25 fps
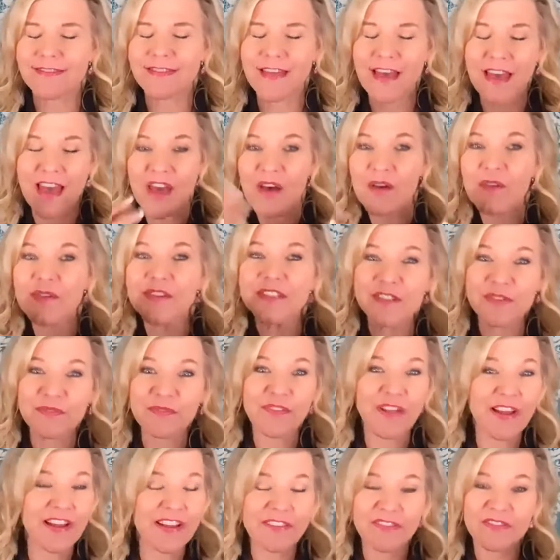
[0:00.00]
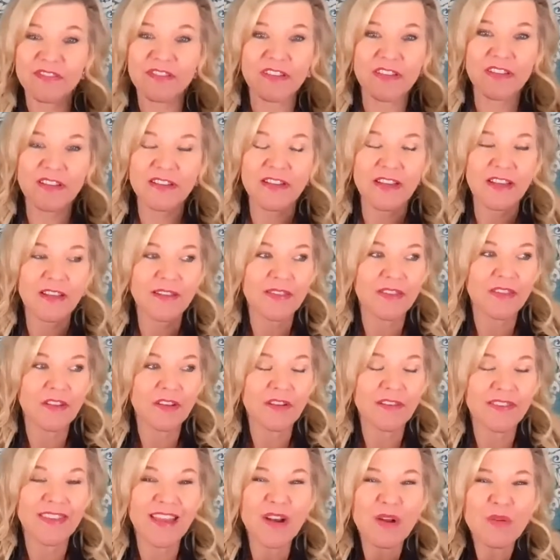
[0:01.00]
hells of life,
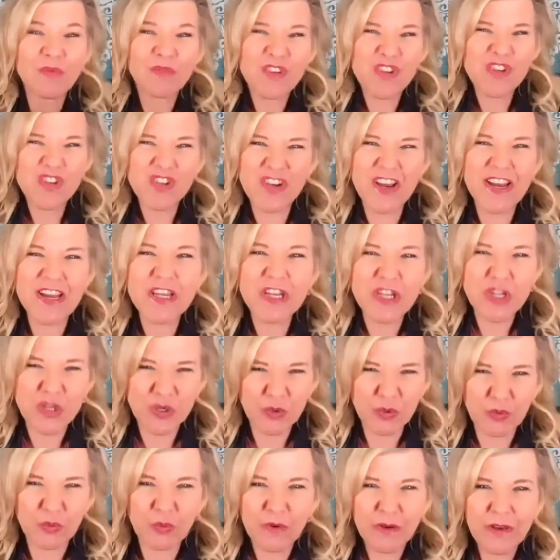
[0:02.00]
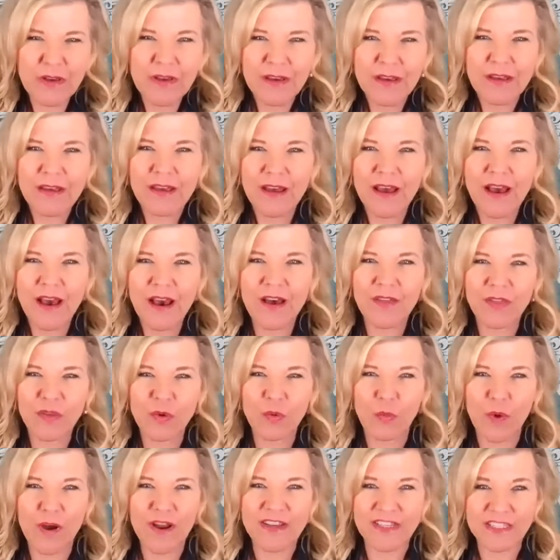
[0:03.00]
they don't shake you
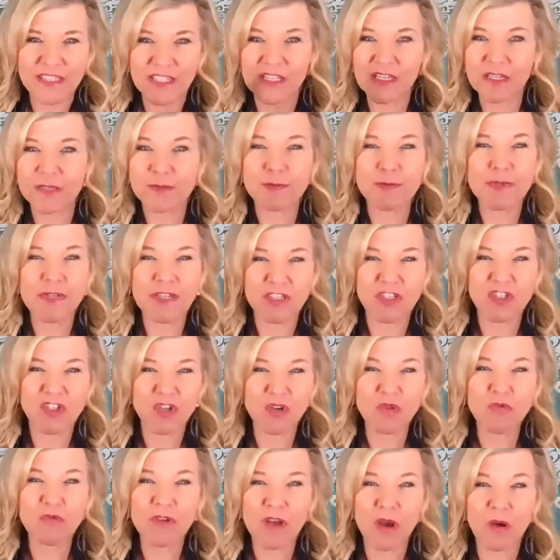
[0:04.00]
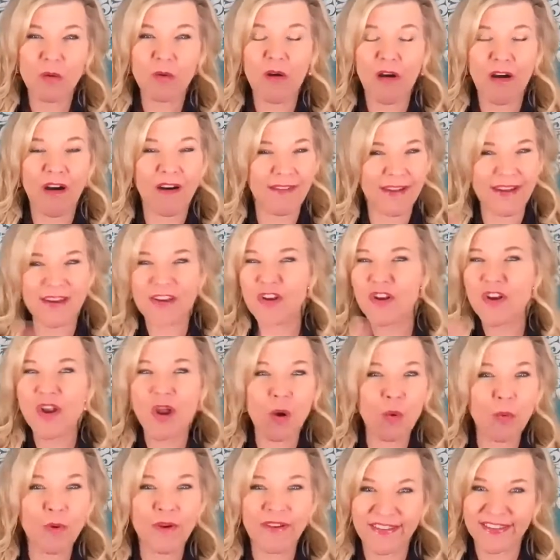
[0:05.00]
otherwise, because you know God and
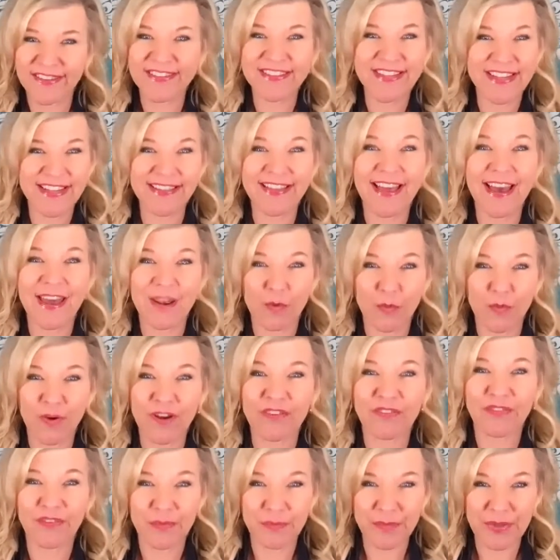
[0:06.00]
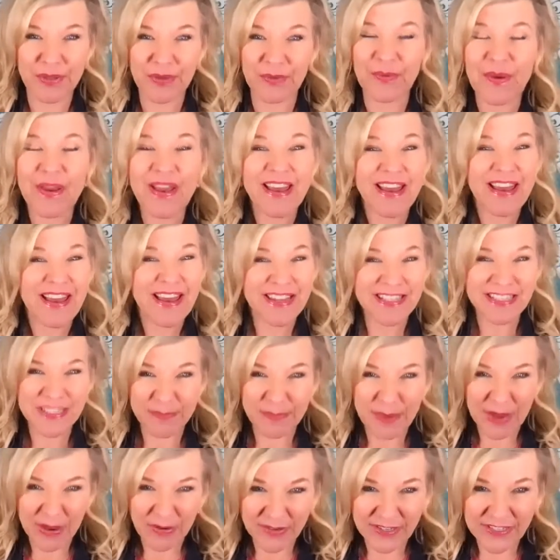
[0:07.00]
no one can take that away from you. It's
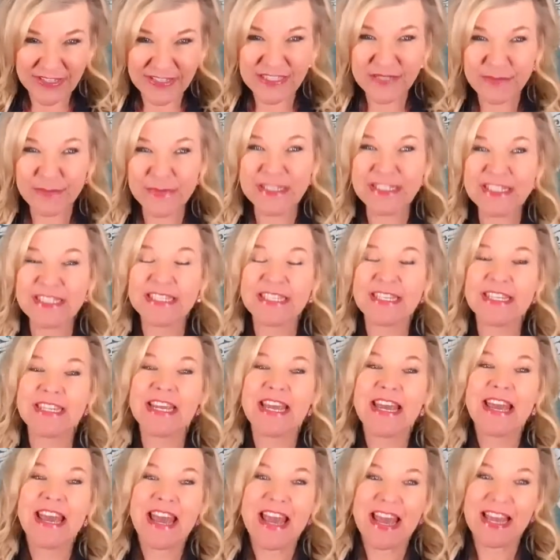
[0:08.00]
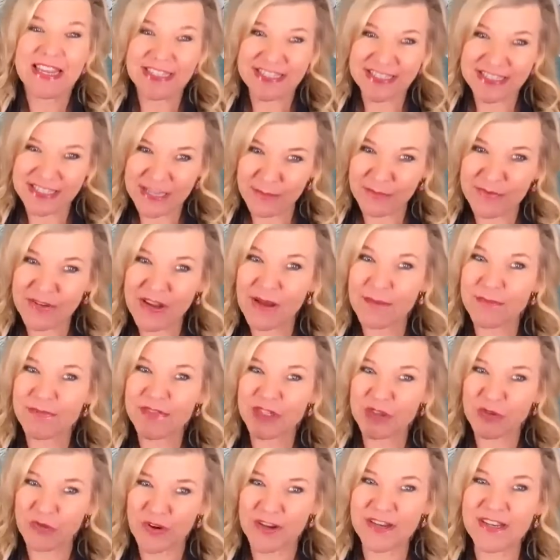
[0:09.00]
about intimacy. And sometimes
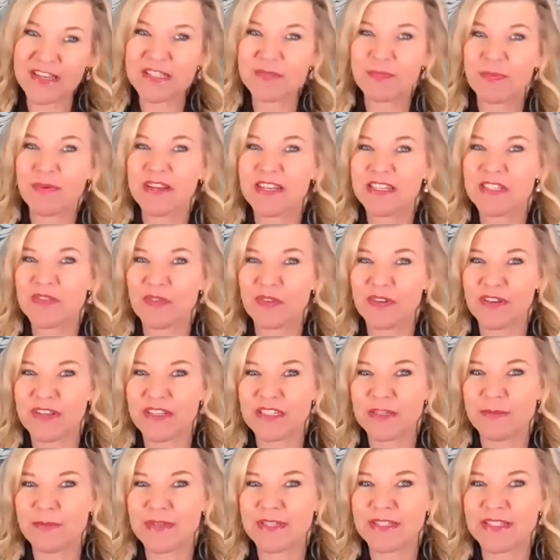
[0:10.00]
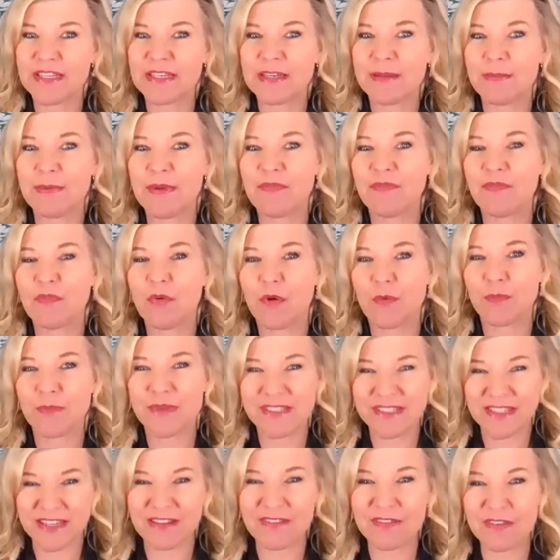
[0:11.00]
the greatest place for intimacy to be formed
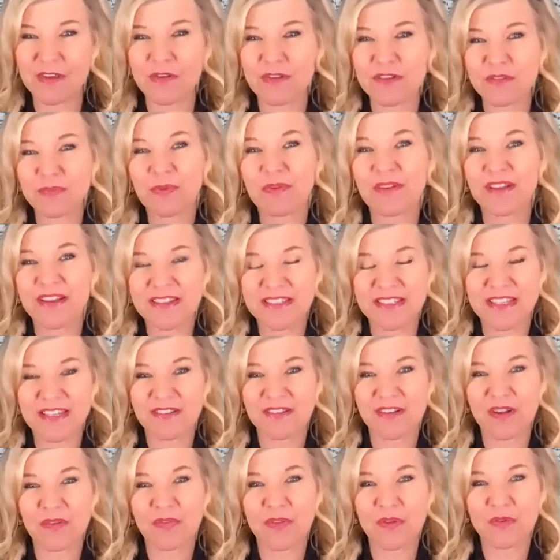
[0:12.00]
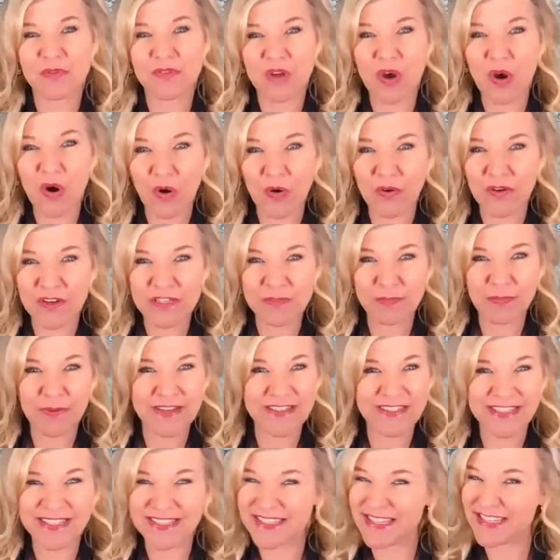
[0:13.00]
is in those places of those hardest
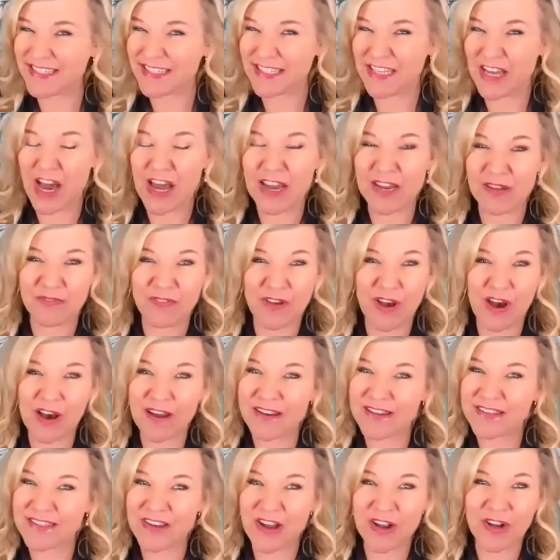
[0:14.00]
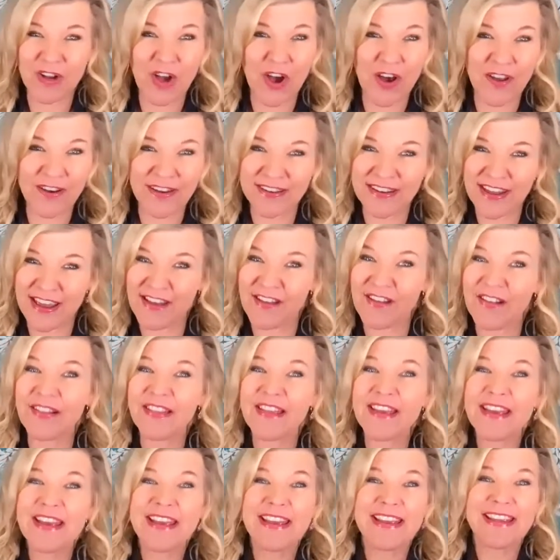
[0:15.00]
places, because God, if God is not God in hell,
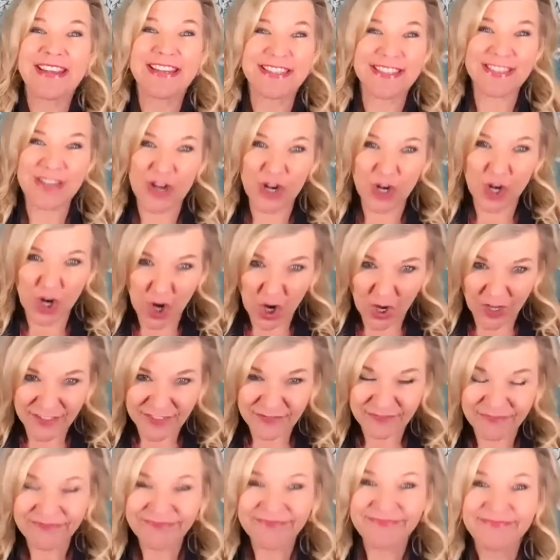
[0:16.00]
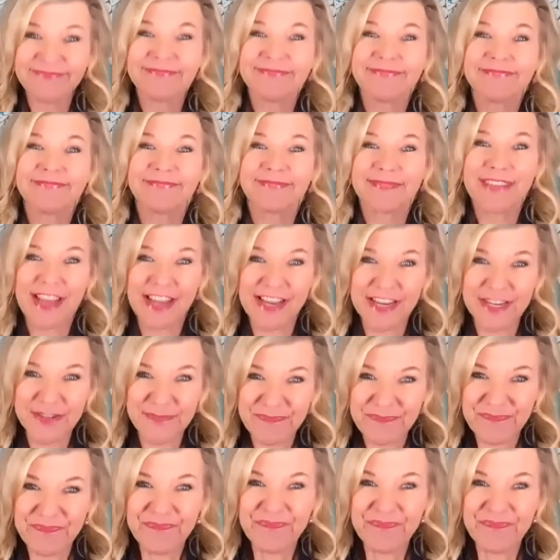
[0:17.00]
he's not God. Okay.